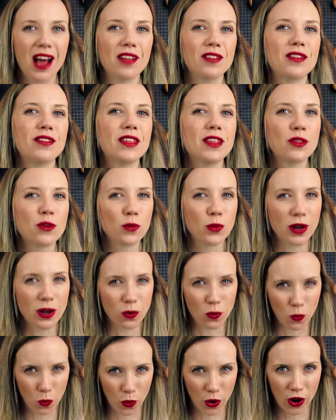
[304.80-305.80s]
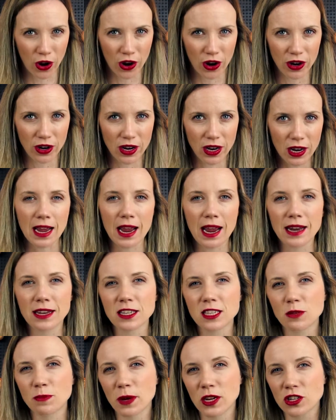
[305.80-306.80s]
other than the written word. And
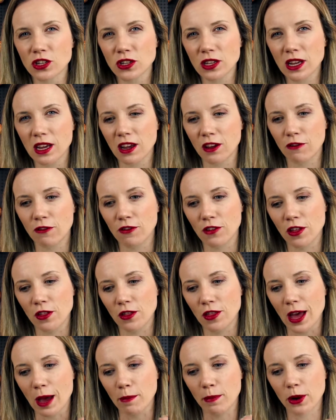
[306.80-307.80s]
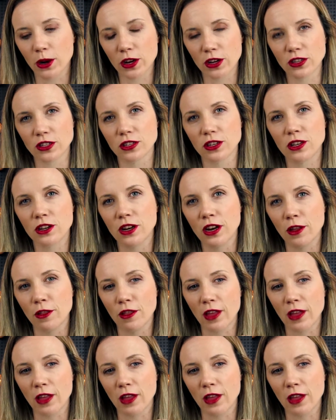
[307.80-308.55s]
especially if that person